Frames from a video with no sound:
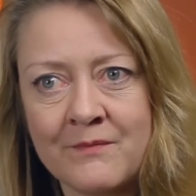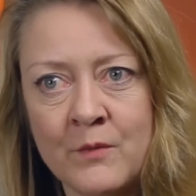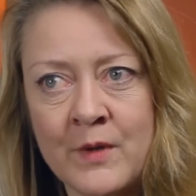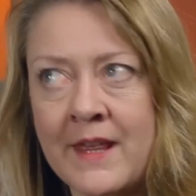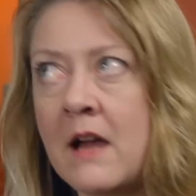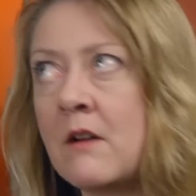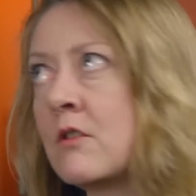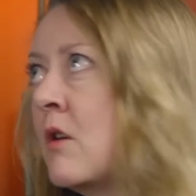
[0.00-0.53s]

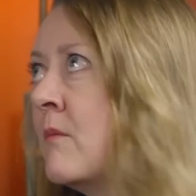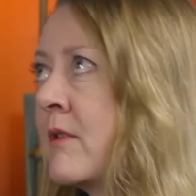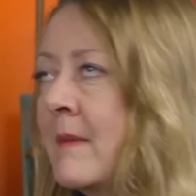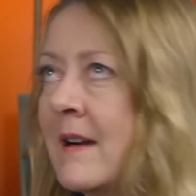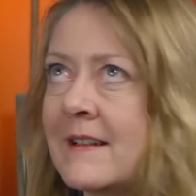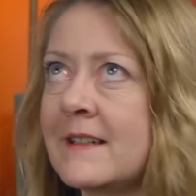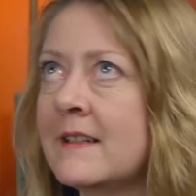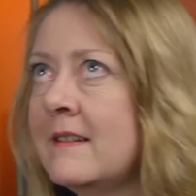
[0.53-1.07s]
without
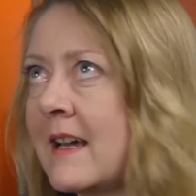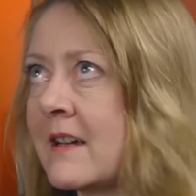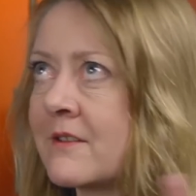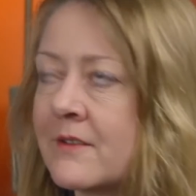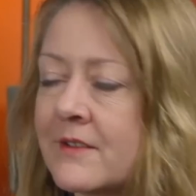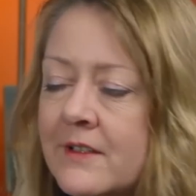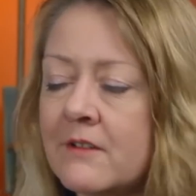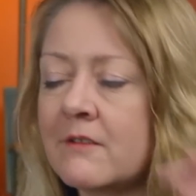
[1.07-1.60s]
compromising
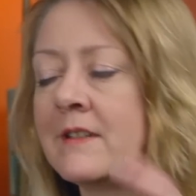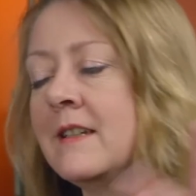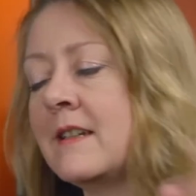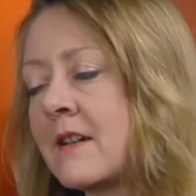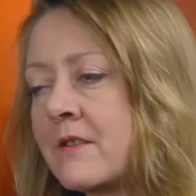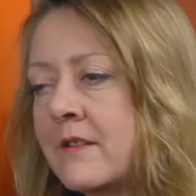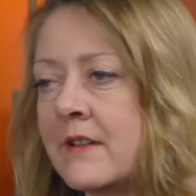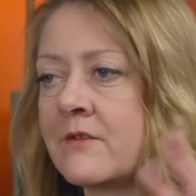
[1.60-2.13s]
national security,
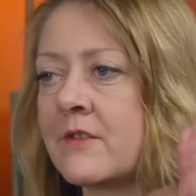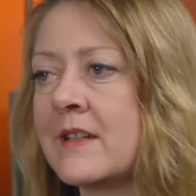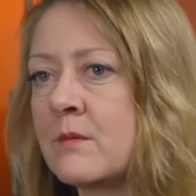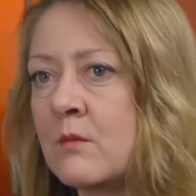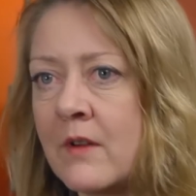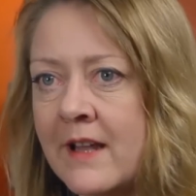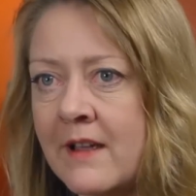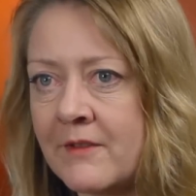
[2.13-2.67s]
national
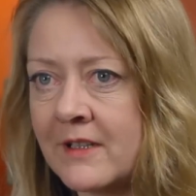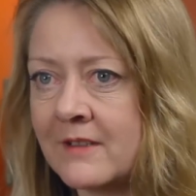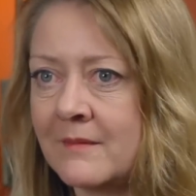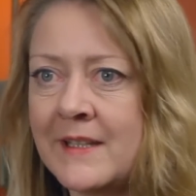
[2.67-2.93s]
interest, whatever.